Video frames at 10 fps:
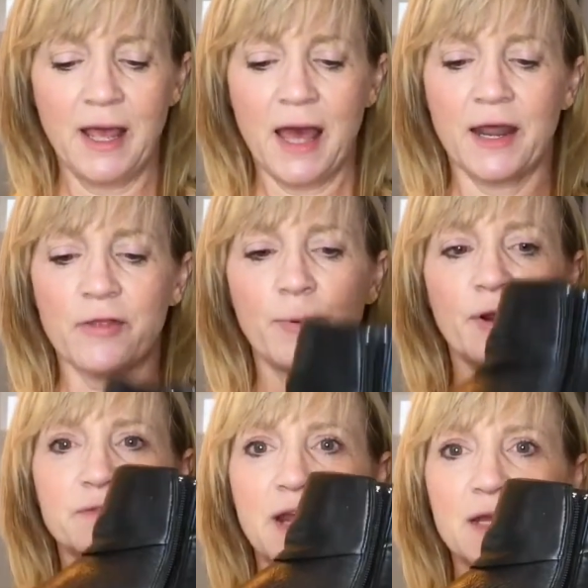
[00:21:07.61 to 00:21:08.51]
Another
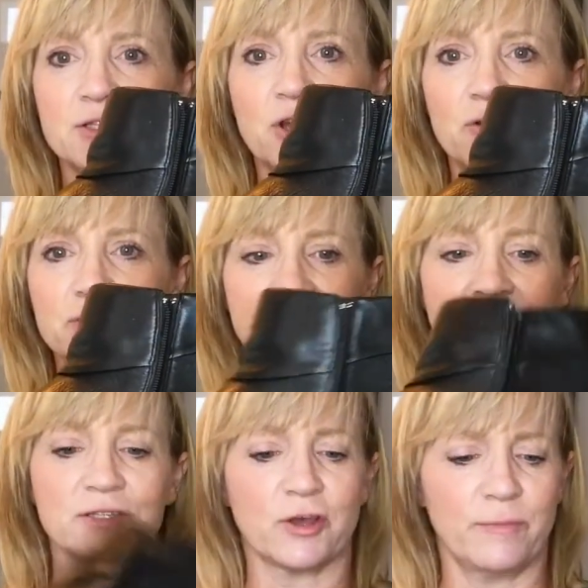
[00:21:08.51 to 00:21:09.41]
pair of
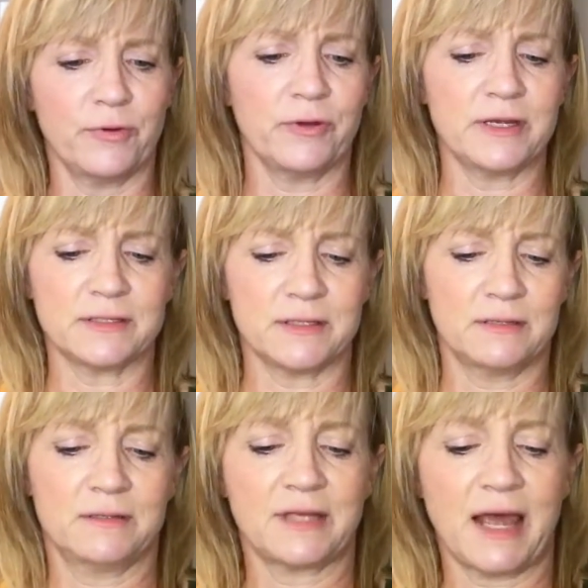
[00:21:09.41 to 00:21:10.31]
Dansko booties,
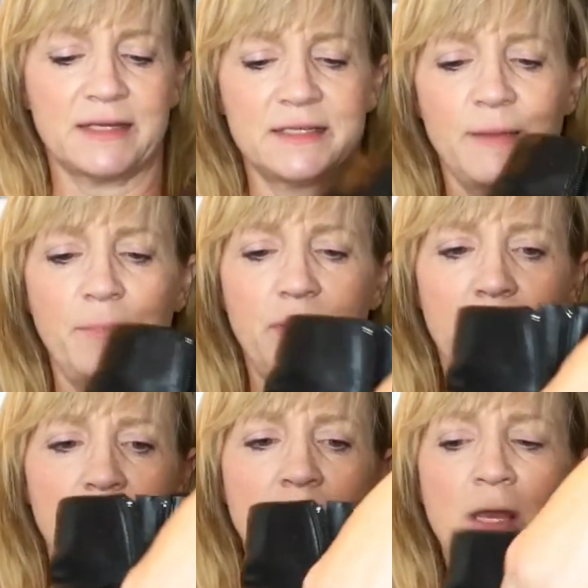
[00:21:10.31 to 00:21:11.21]
side zip,
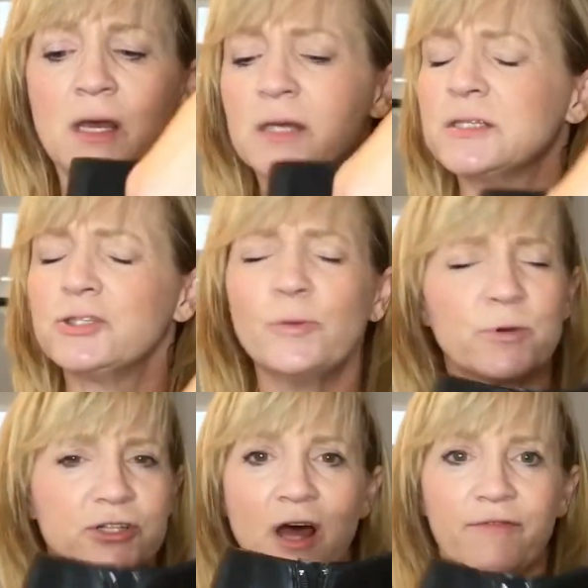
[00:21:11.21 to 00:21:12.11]
super
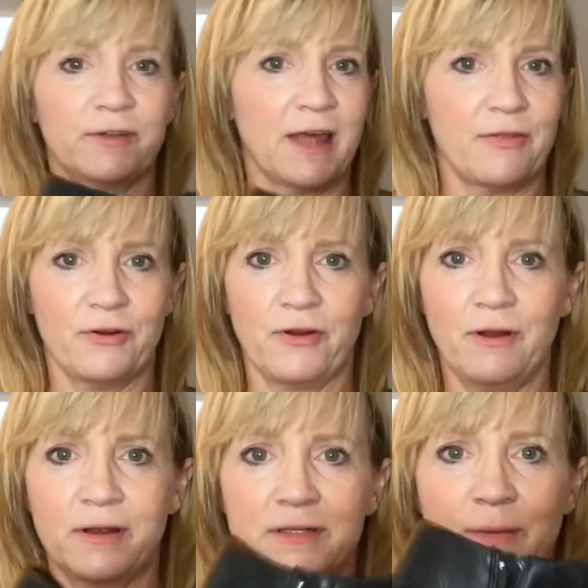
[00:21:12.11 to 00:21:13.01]
soft leather.
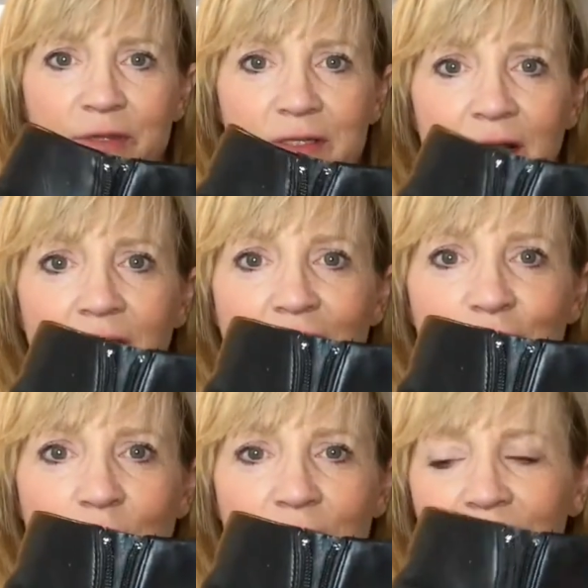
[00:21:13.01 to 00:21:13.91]
Someone's gonna love
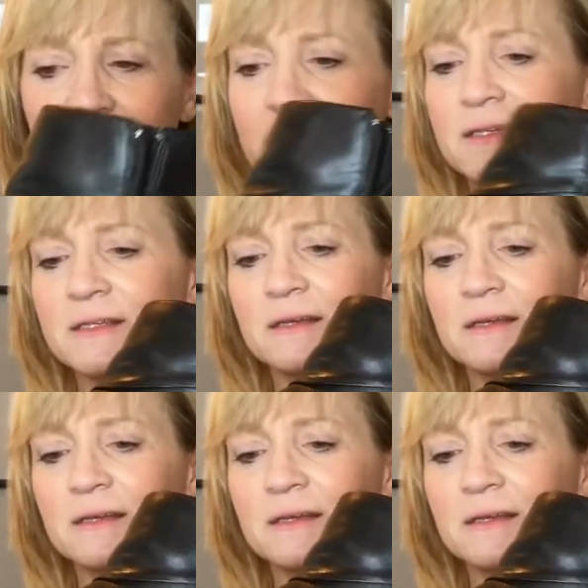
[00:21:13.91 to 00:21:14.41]
wearing these.